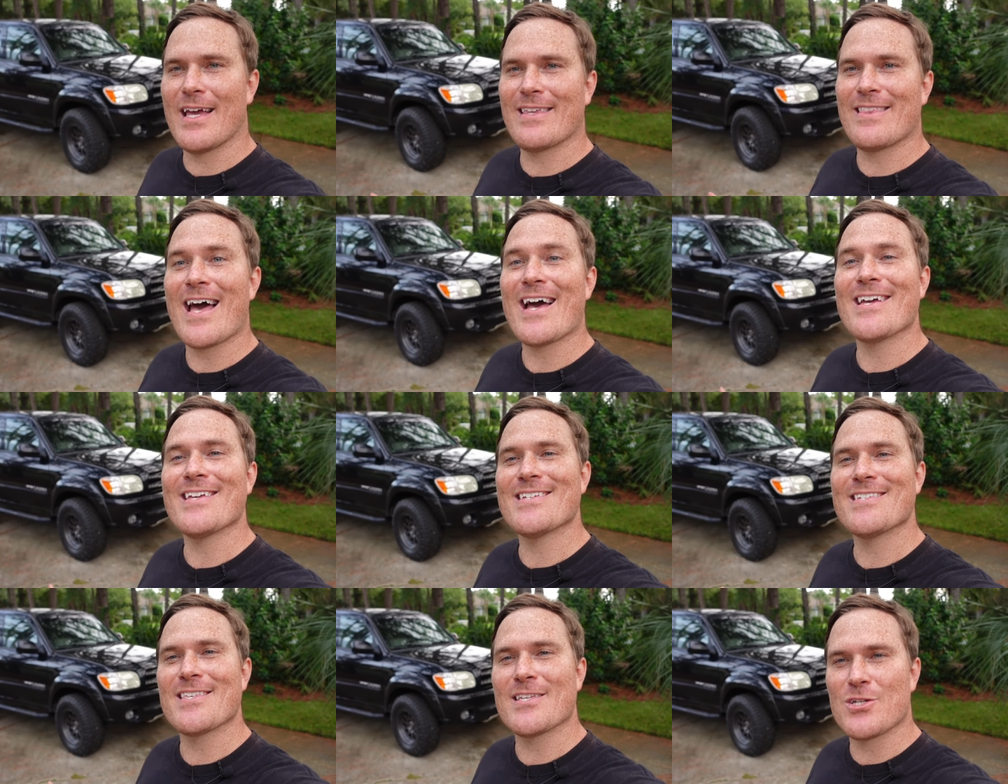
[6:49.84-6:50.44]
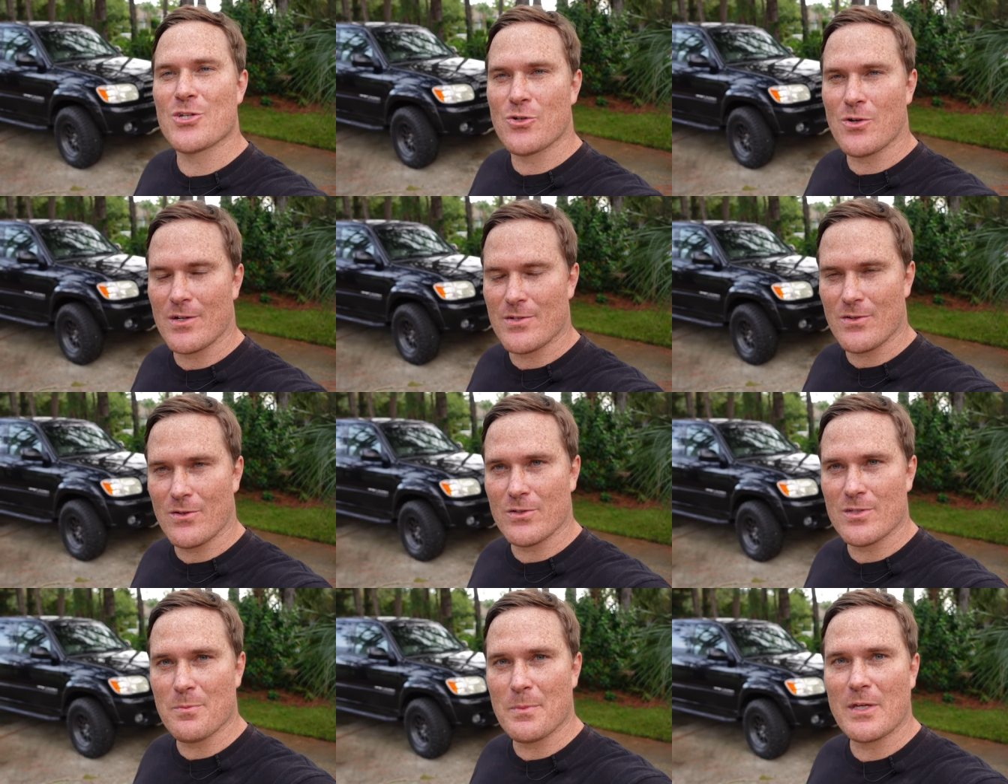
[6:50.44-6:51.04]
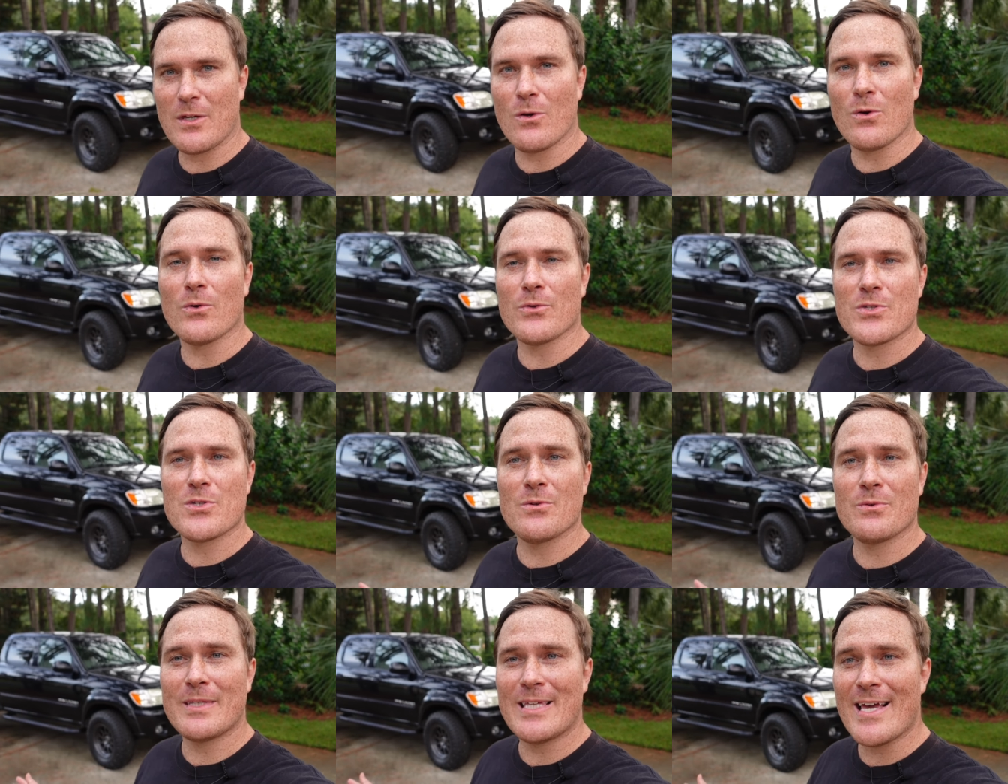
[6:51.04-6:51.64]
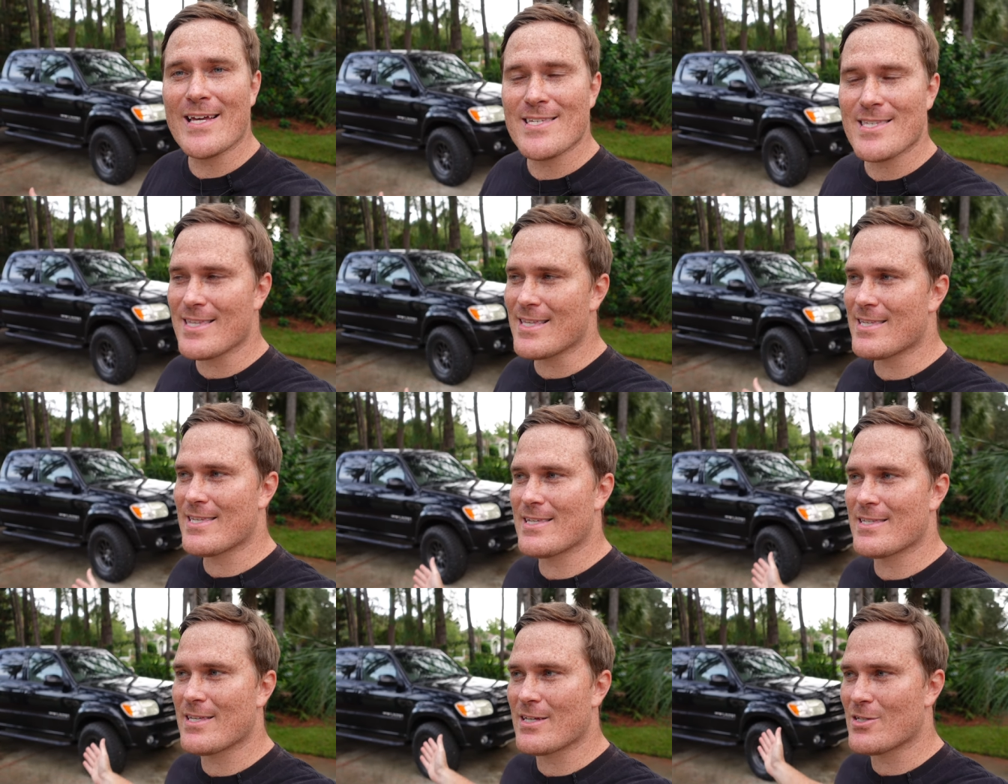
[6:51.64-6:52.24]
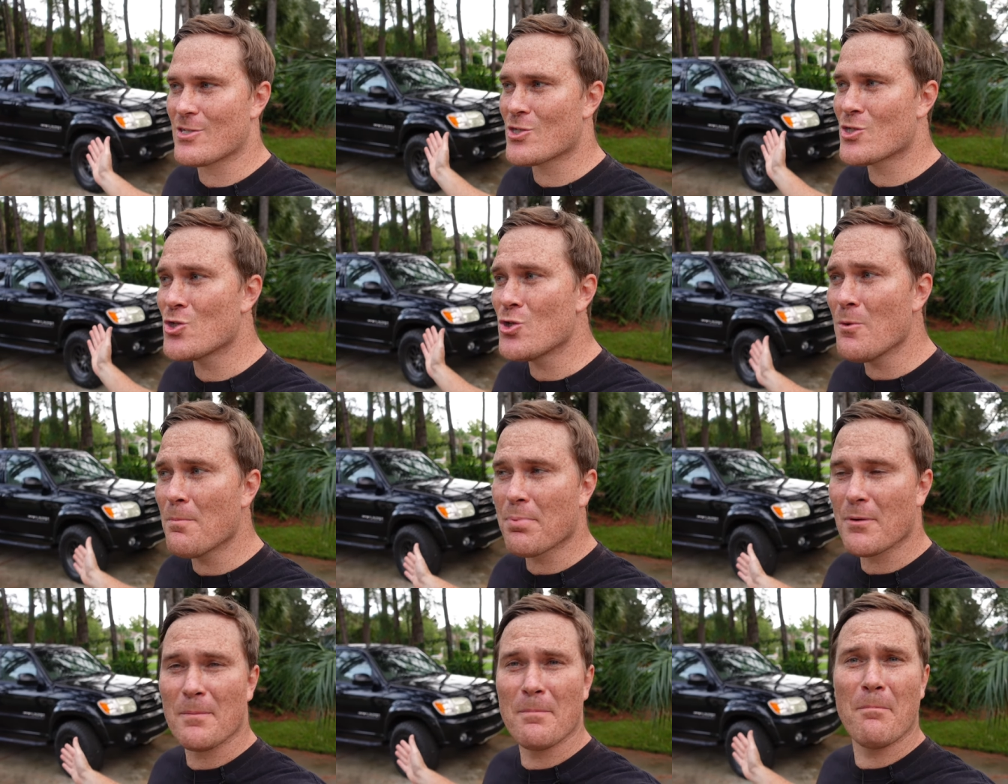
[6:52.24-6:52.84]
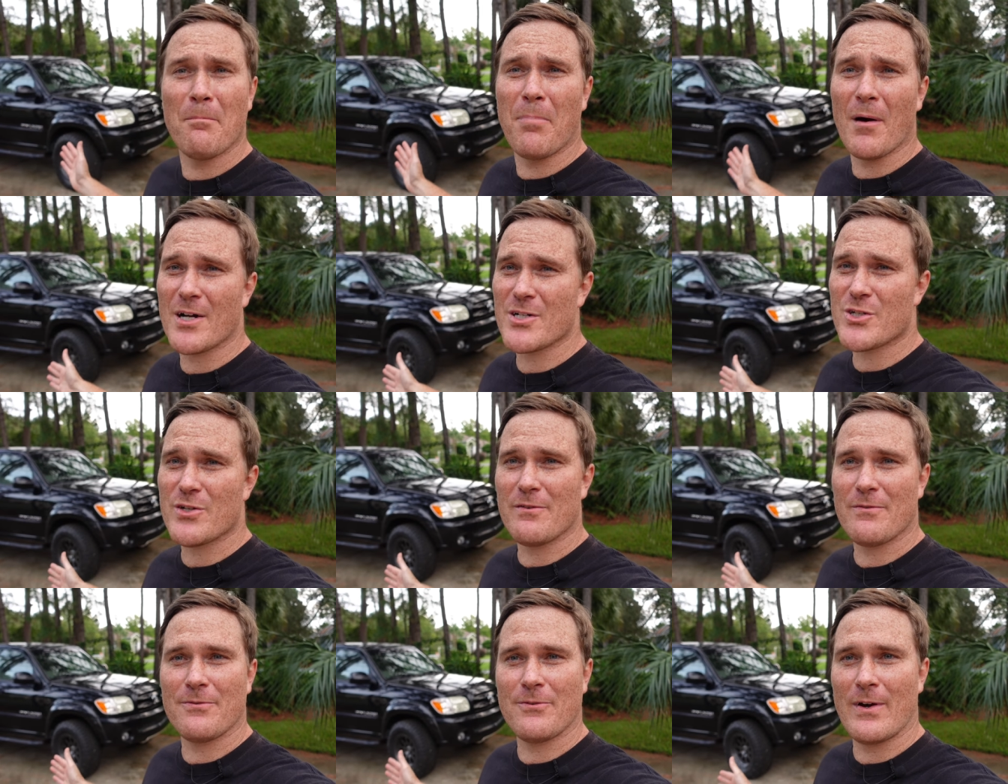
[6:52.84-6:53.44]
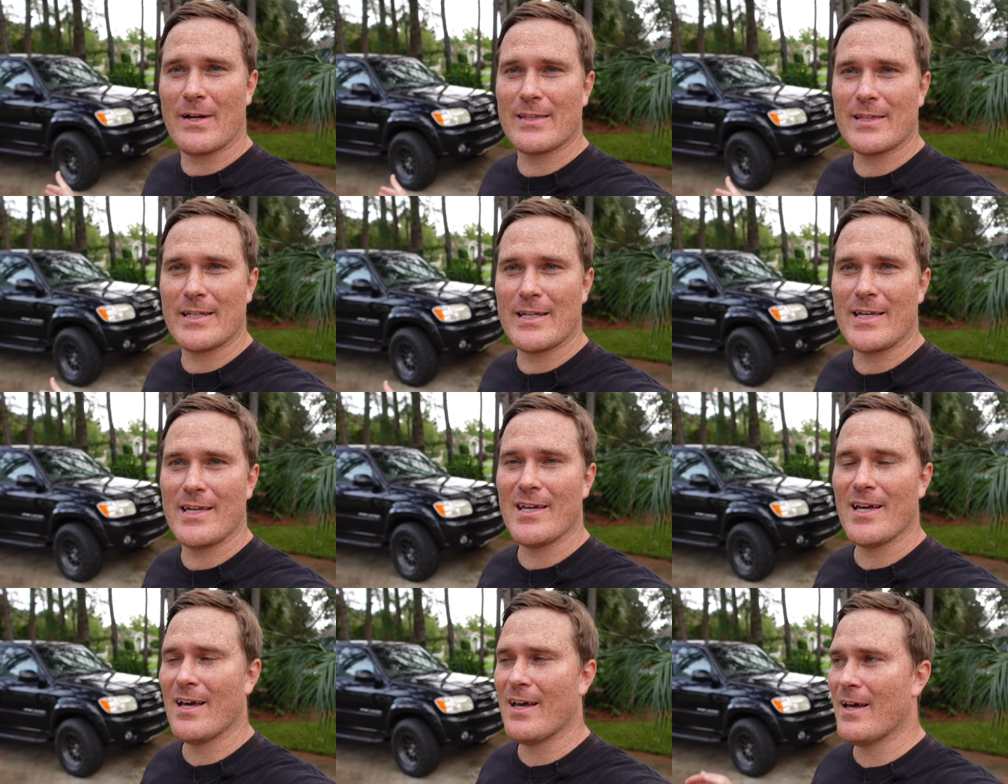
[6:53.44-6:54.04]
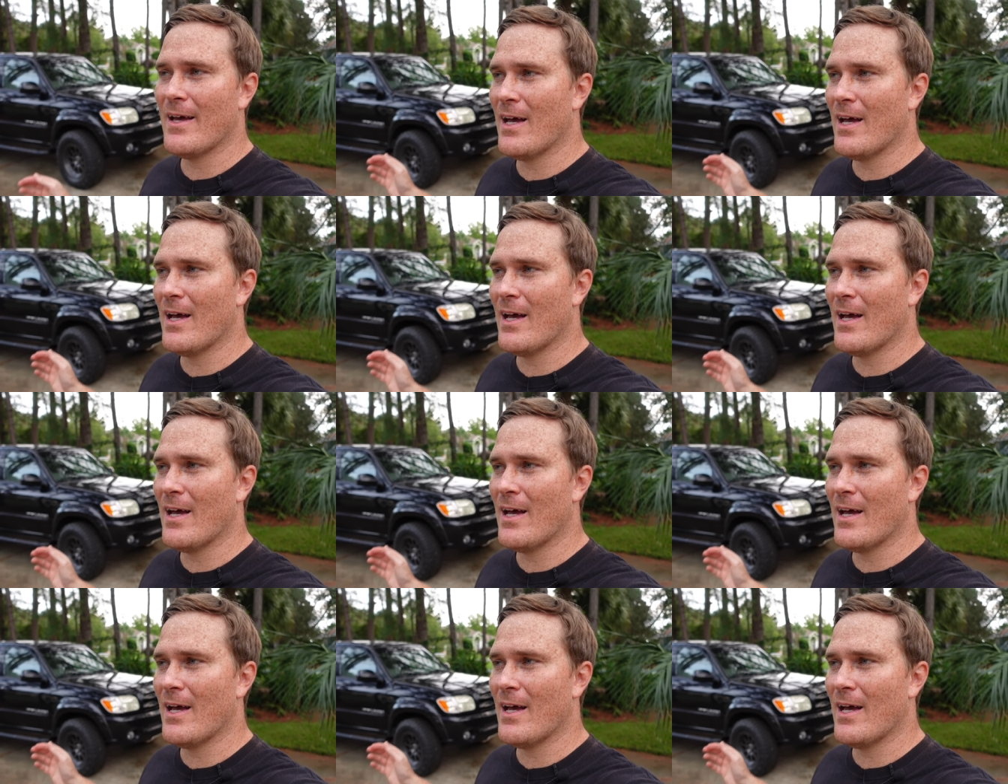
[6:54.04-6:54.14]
and that is this truck's ultimate goal. So yes, this is a super budget friendly,